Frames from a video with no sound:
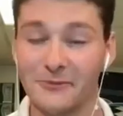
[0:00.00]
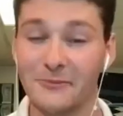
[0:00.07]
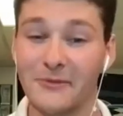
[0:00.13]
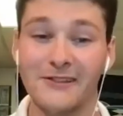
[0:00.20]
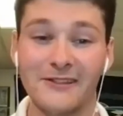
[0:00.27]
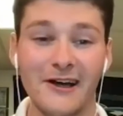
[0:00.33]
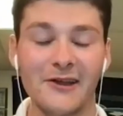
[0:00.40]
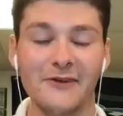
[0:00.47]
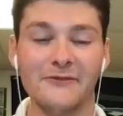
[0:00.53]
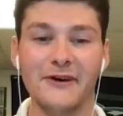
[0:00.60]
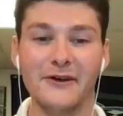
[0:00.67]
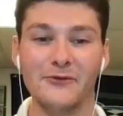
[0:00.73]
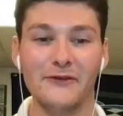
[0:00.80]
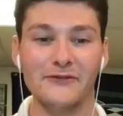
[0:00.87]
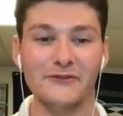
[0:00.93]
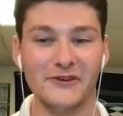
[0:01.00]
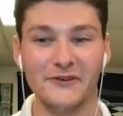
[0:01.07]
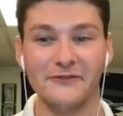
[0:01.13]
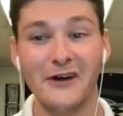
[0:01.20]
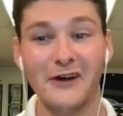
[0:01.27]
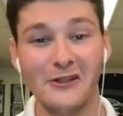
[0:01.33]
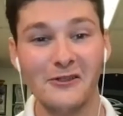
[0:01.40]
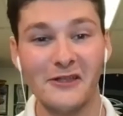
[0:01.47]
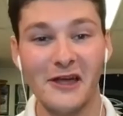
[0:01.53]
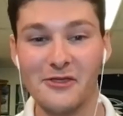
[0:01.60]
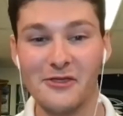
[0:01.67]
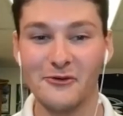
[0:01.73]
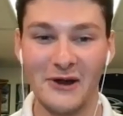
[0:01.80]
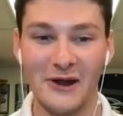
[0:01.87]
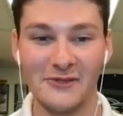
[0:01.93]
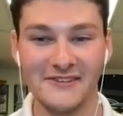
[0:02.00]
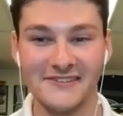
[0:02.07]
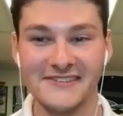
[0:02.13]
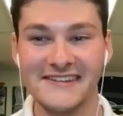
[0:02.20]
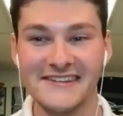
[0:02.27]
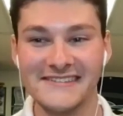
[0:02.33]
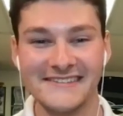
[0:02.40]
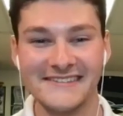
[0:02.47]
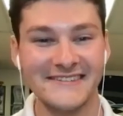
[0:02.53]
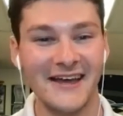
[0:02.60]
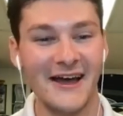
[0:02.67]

be a lot of fun. We'll have to follow that throughout the season.